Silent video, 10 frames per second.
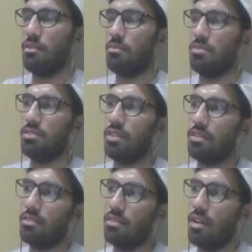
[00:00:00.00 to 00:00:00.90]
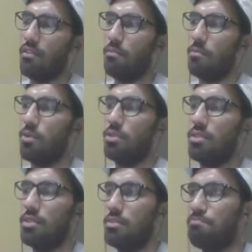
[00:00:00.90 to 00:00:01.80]
means I have put
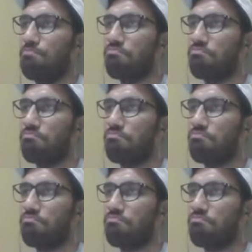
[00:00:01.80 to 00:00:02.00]
the